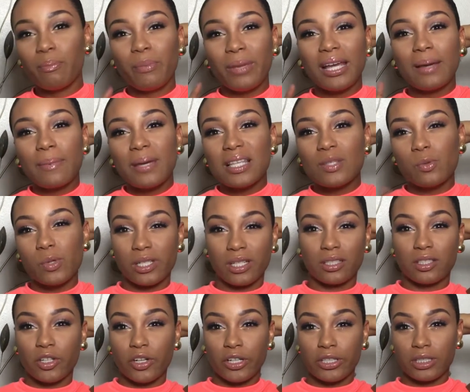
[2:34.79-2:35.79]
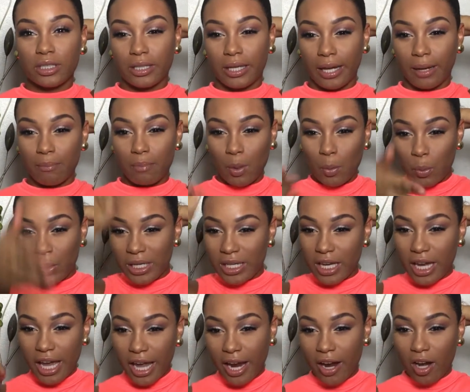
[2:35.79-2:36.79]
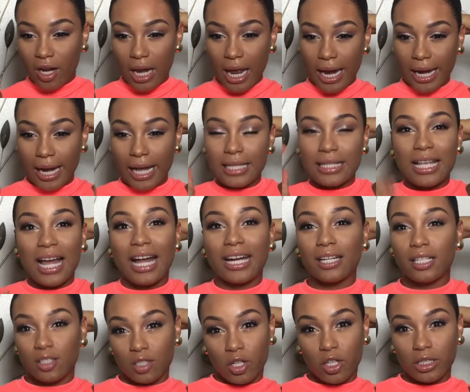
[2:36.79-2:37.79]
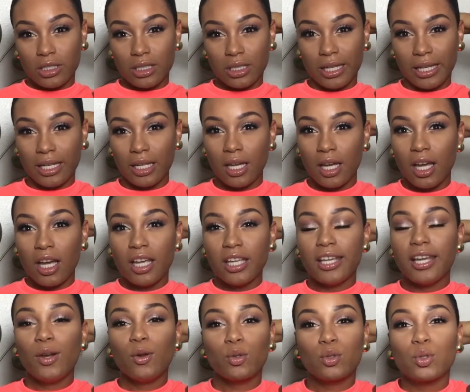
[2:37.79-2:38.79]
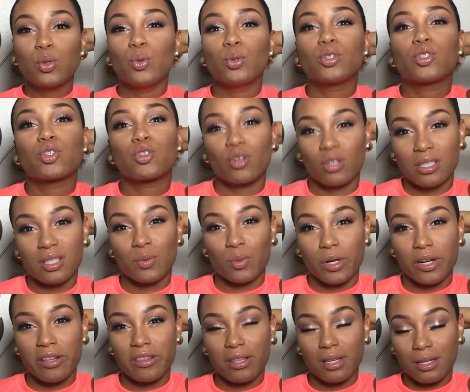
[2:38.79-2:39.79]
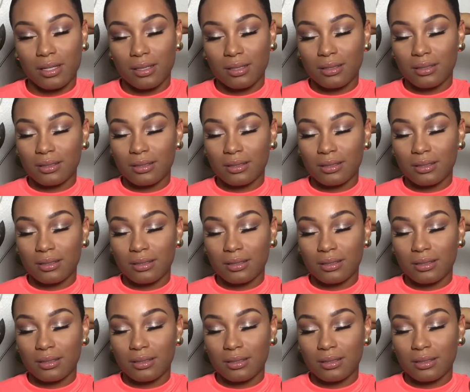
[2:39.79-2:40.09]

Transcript: maybe it's with the turtleneck, but with your hair like that and the turtleneck, you look too trustworthy.